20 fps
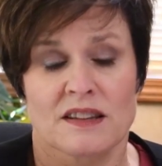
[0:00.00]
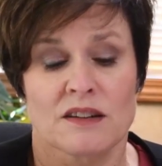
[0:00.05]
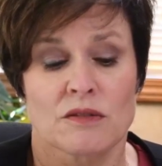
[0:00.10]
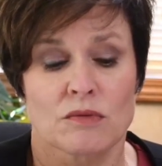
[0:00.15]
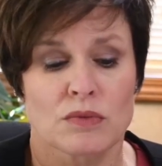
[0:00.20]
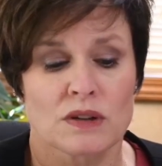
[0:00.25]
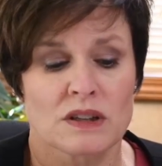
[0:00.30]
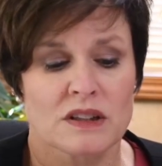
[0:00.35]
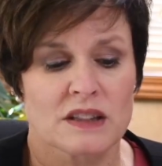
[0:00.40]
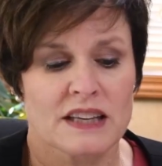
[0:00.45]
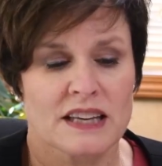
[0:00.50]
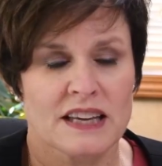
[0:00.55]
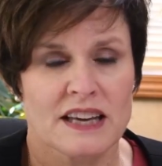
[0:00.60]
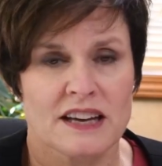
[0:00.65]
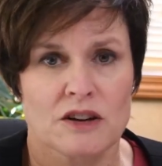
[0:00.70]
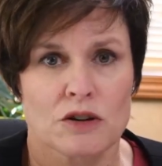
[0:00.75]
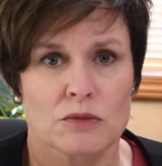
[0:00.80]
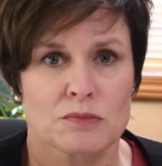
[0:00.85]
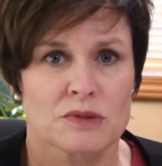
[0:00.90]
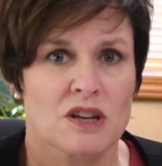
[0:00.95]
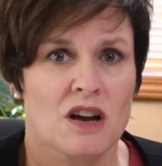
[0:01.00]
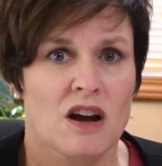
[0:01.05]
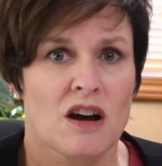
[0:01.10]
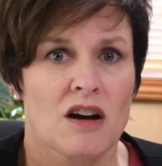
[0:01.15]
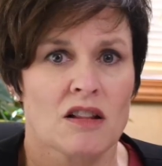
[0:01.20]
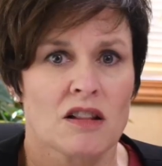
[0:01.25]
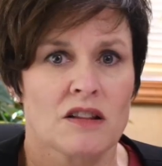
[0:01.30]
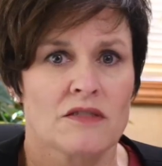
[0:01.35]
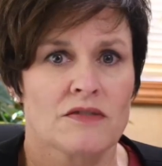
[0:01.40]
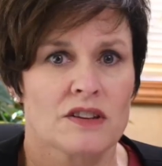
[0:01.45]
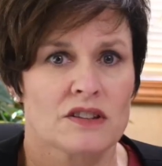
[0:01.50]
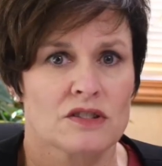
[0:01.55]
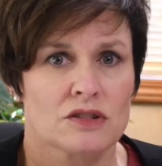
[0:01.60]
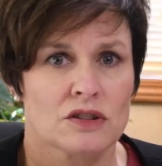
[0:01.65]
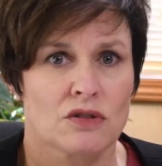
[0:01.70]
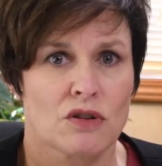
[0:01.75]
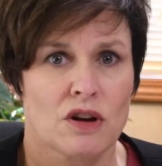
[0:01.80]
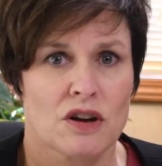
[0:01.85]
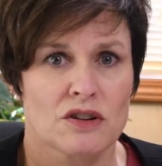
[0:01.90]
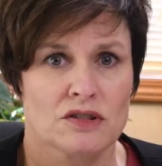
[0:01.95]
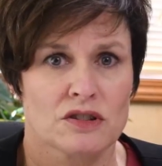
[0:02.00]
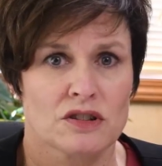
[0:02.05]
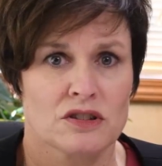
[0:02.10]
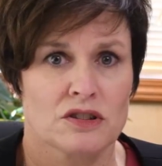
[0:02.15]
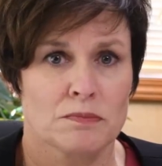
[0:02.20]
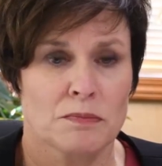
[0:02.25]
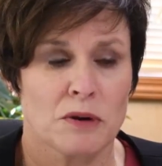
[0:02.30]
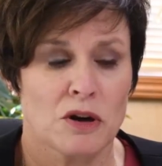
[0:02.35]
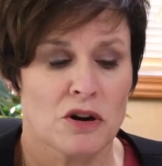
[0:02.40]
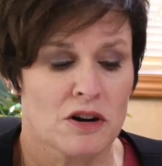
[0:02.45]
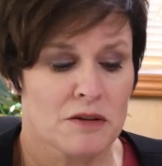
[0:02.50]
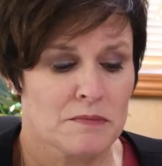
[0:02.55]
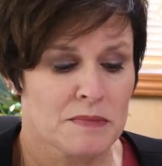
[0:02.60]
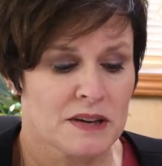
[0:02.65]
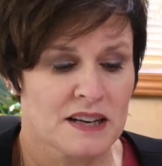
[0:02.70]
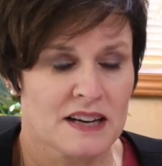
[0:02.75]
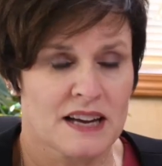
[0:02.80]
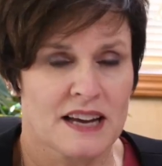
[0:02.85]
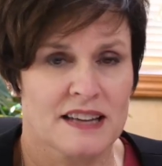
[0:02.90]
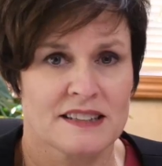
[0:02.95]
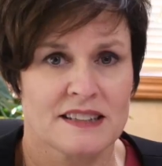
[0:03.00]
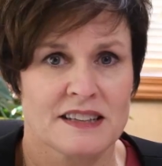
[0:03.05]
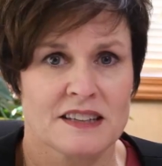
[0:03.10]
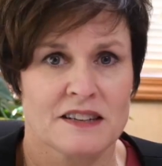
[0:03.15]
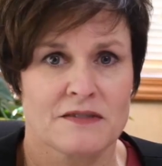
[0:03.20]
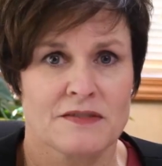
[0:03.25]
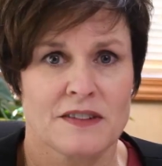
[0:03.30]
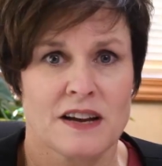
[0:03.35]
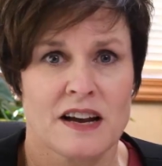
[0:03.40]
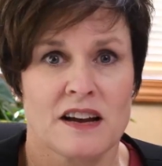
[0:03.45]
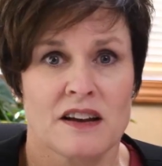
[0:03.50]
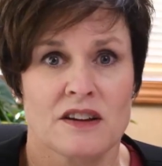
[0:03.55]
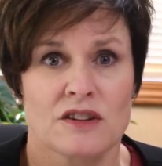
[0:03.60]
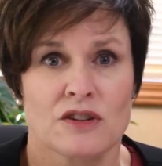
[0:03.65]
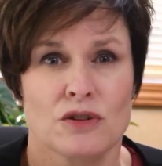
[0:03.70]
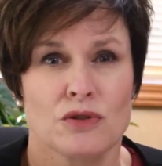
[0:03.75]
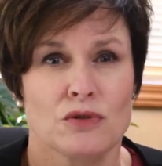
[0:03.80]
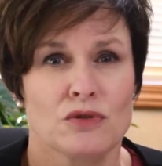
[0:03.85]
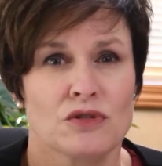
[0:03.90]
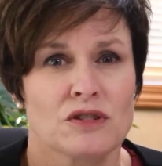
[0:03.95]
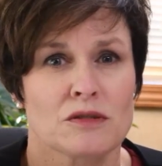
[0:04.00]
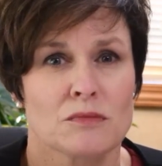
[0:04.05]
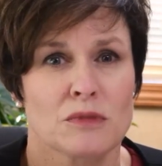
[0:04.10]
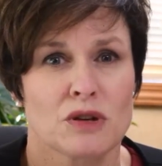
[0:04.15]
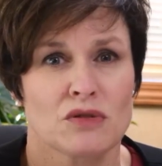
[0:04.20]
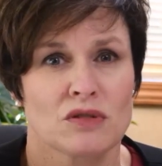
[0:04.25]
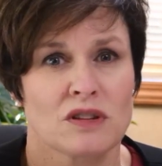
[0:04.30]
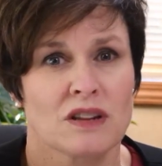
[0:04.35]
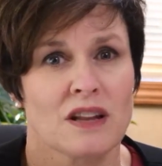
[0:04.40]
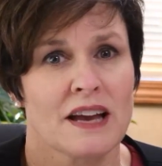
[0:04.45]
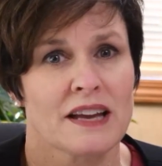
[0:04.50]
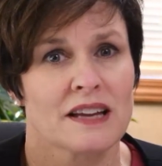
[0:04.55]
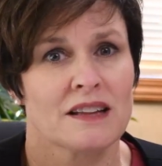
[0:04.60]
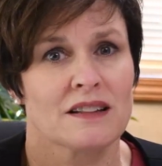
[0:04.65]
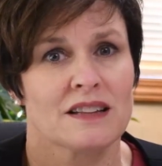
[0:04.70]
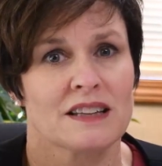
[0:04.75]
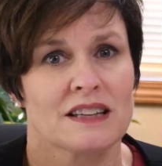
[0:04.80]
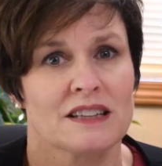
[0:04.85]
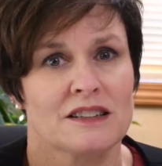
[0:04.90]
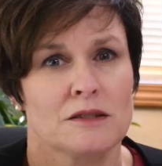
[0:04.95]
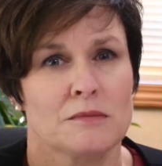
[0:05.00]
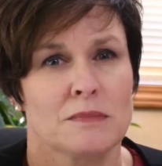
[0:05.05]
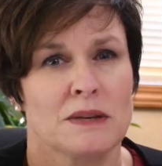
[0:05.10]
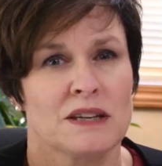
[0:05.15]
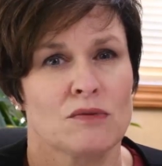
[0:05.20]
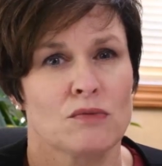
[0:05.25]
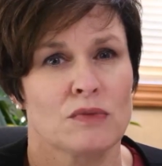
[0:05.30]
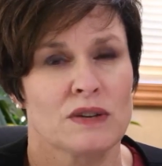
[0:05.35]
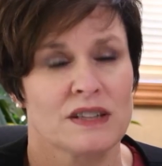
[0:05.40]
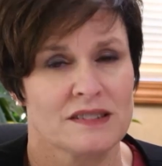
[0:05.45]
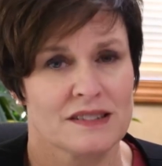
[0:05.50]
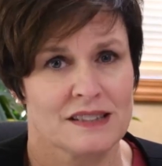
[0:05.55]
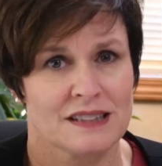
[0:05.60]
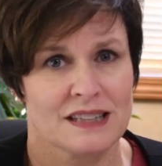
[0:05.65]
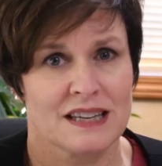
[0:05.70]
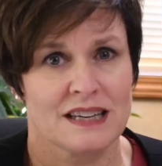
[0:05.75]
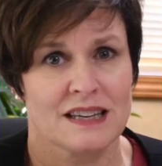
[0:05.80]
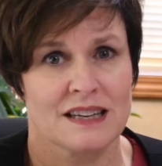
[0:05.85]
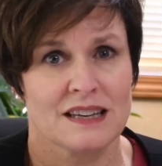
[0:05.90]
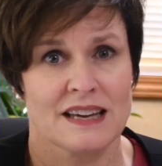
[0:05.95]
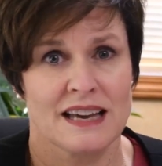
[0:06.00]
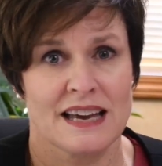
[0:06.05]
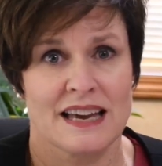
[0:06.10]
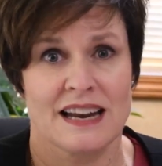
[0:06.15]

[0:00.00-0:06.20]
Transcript: that really helps all of us across the department identify who's the most likely to be risky,